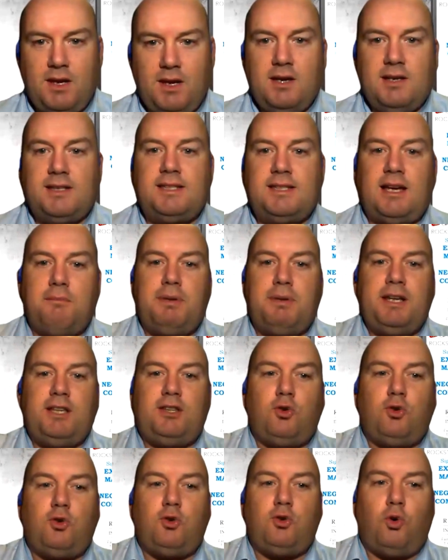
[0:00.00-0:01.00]
Somebody
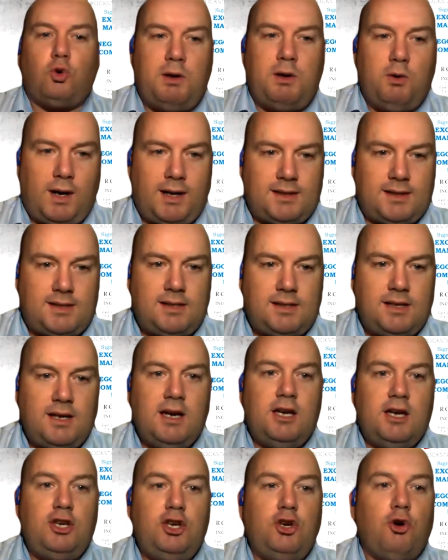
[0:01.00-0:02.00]
taught me once,
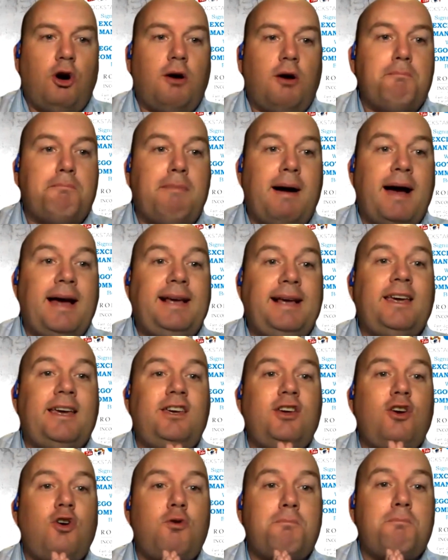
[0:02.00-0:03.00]
you are
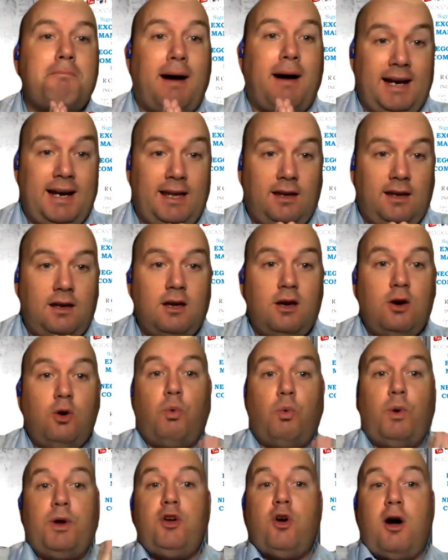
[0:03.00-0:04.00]
making your money
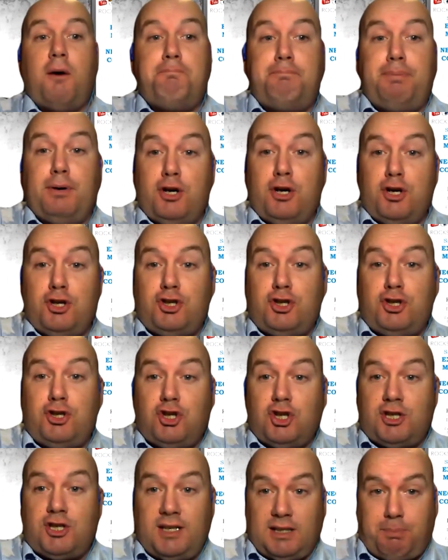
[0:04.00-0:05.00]
when you are
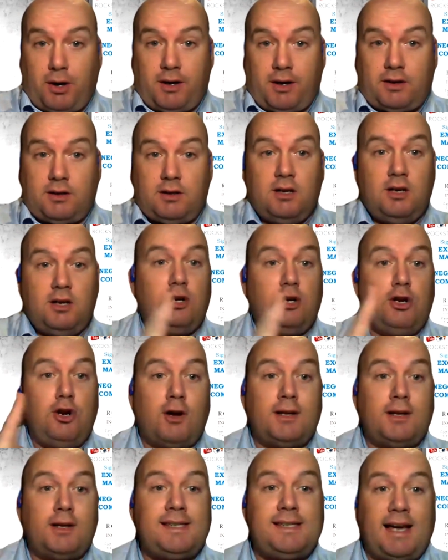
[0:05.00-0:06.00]
purchasing the product,
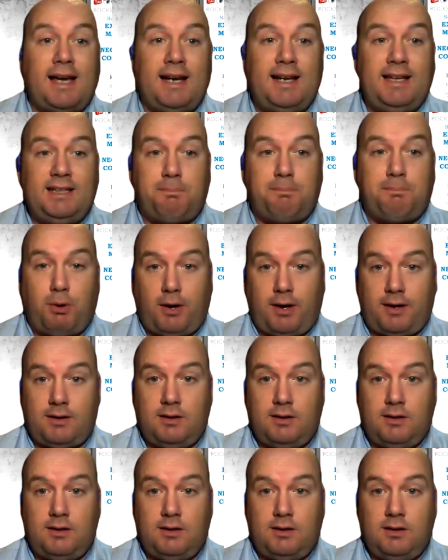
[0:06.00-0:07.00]
not selling the
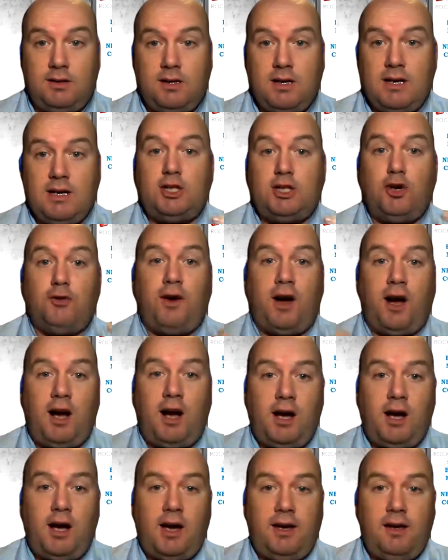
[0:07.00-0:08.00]
product. So if
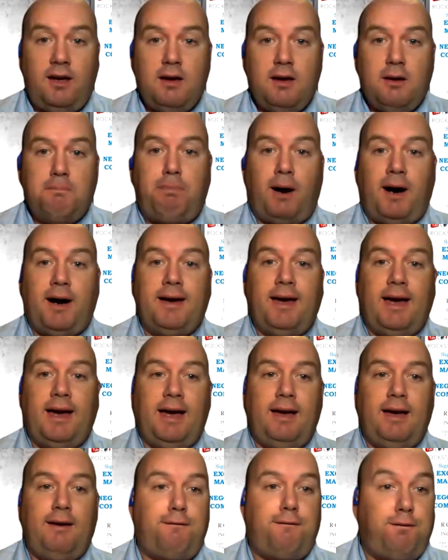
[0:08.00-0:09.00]
I buy
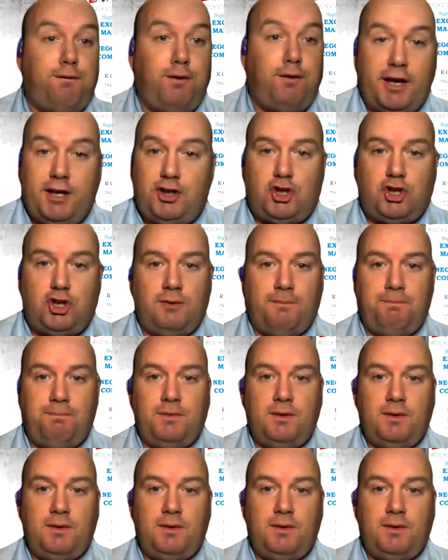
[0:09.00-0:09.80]
a fridge